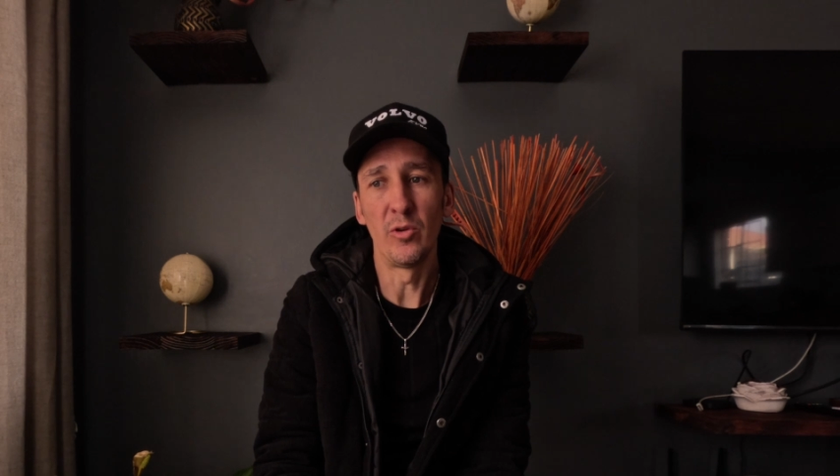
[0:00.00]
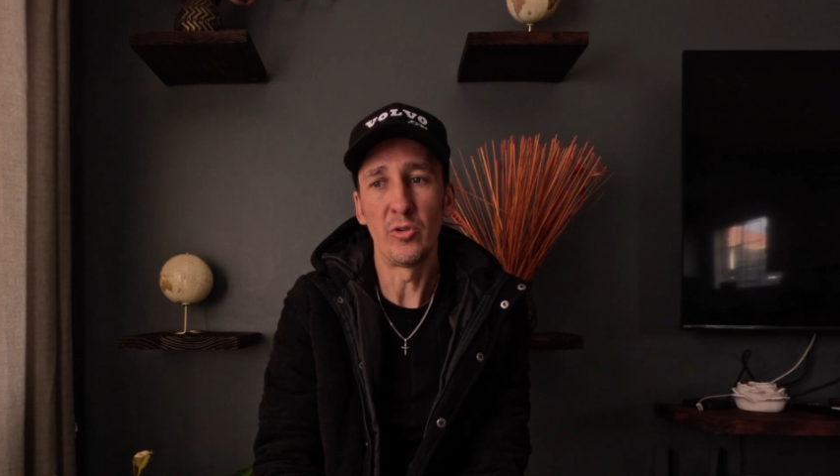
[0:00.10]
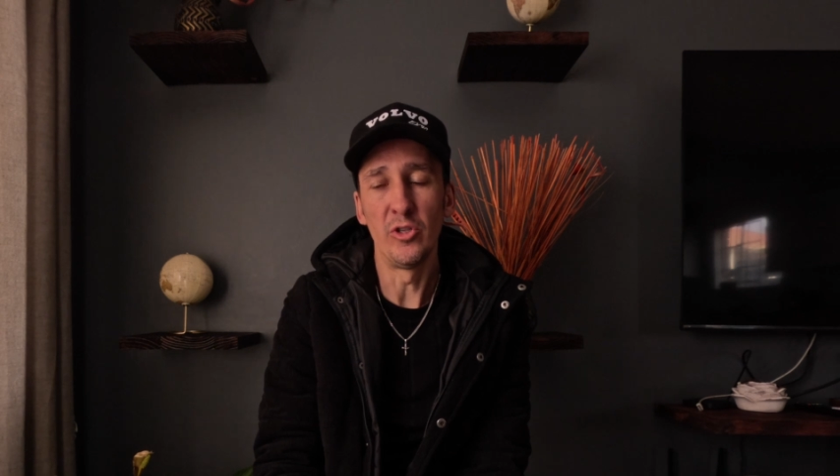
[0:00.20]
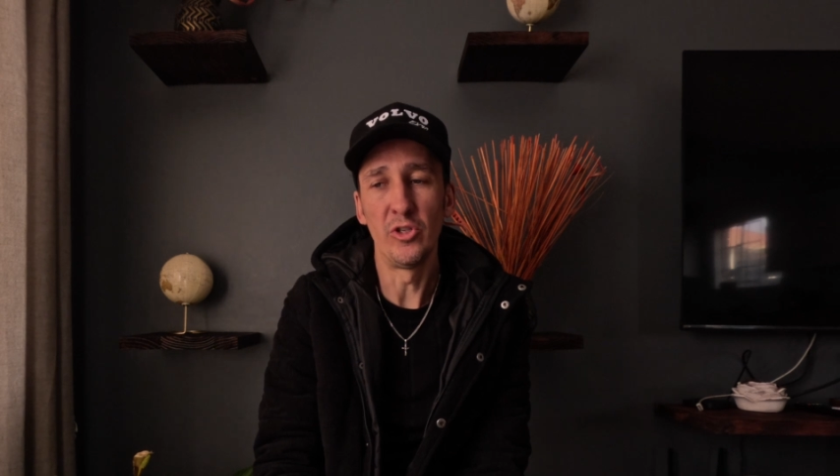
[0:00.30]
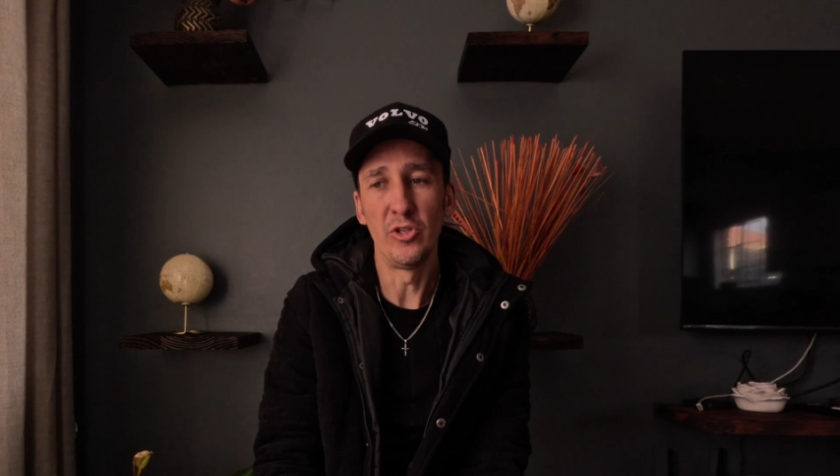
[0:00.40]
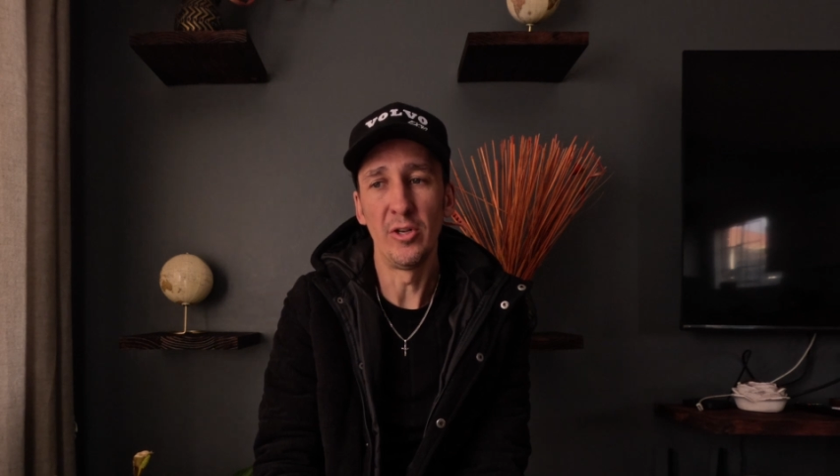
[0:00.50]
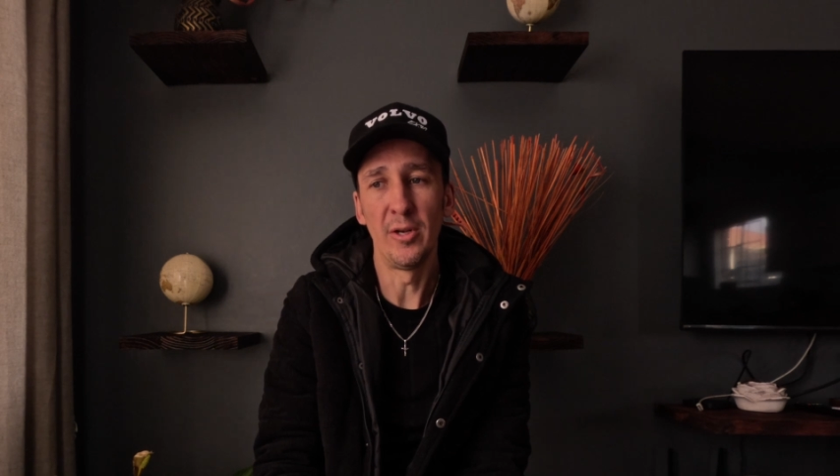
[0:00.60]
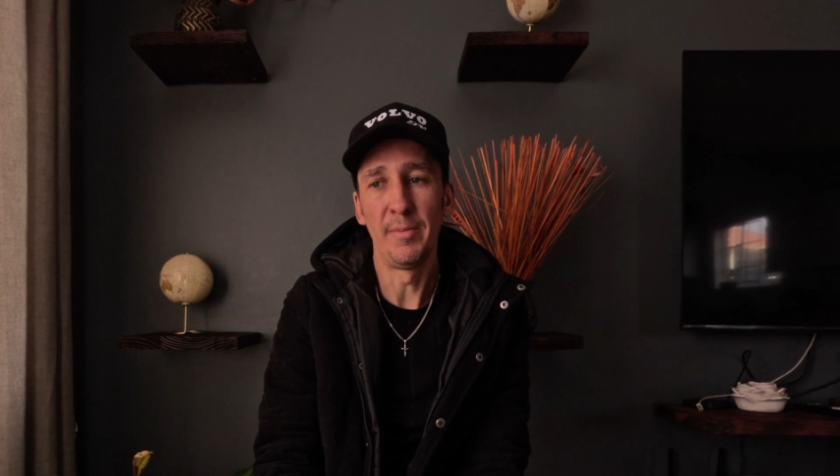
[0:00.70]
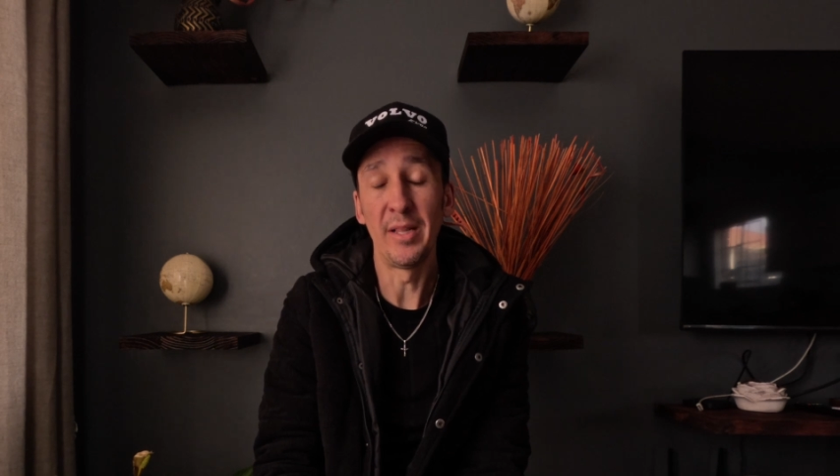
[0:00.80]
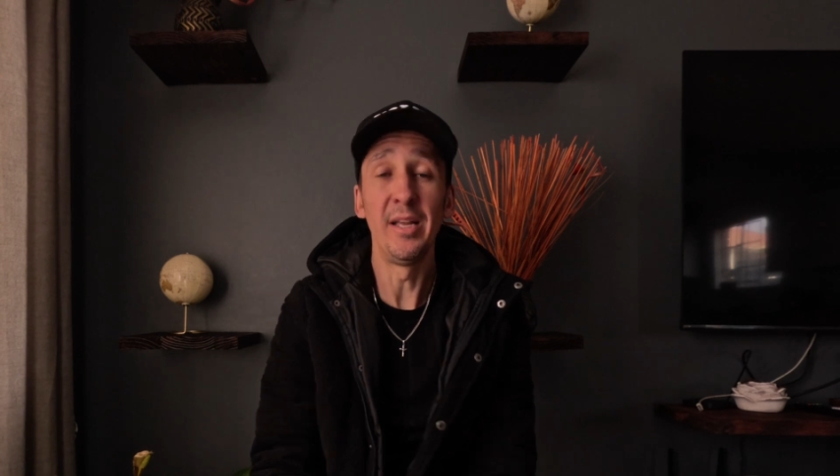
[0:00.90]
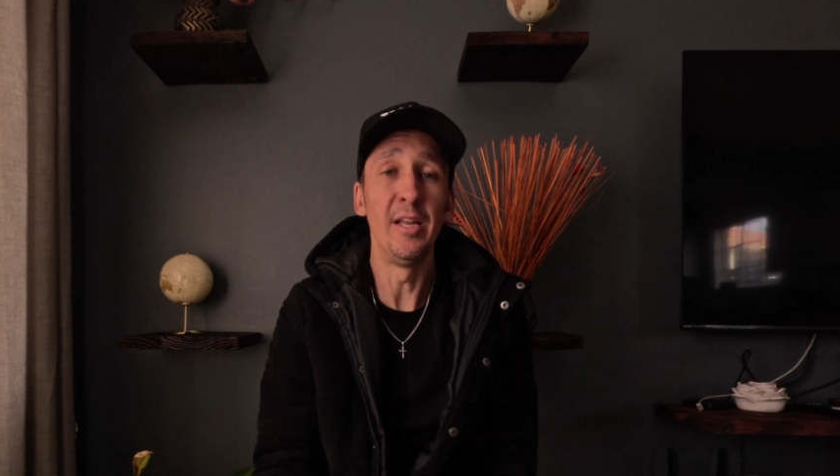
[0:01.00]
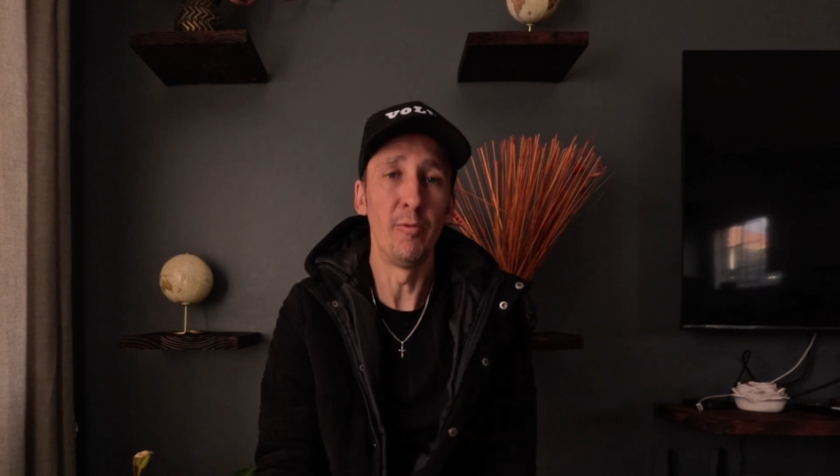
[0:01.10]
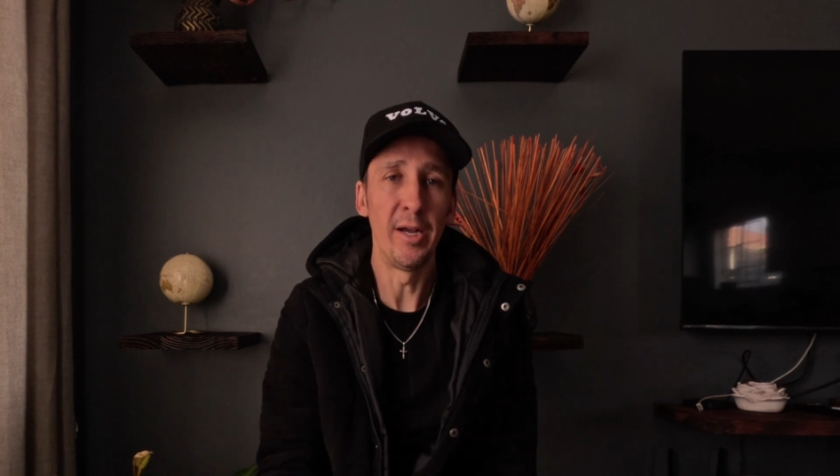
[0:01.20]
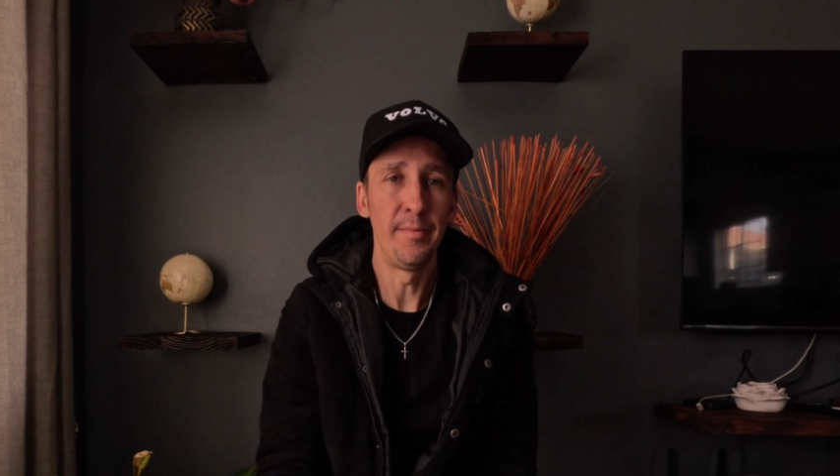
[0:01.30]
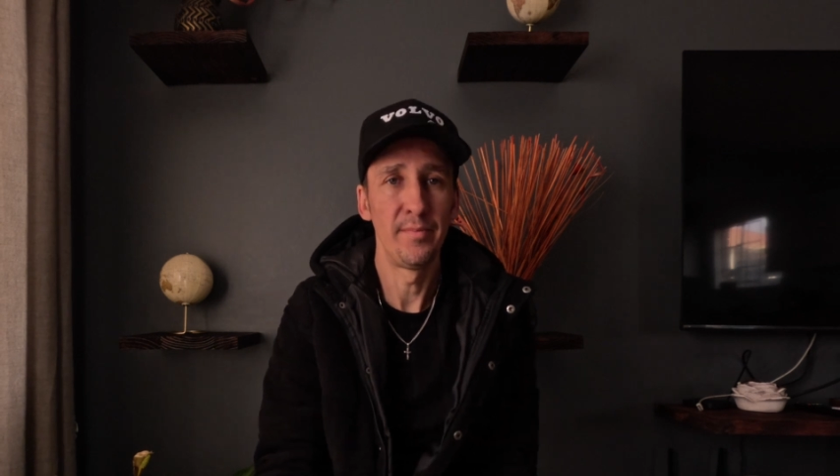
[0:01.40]
not too sure, but
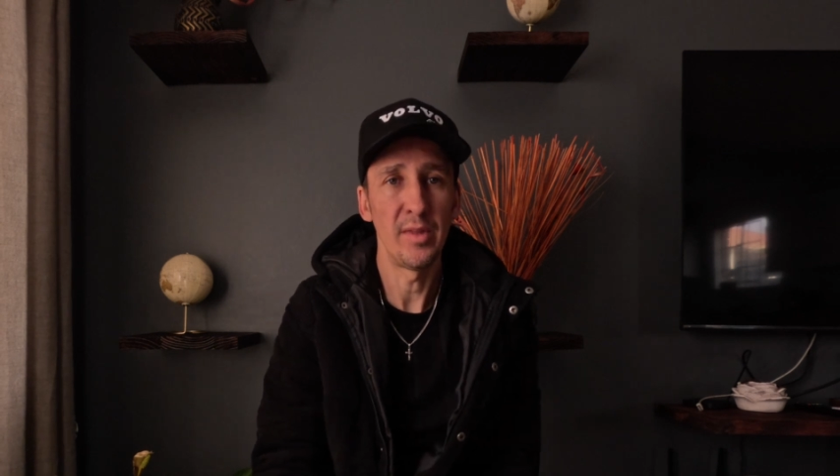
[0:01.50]
anyway,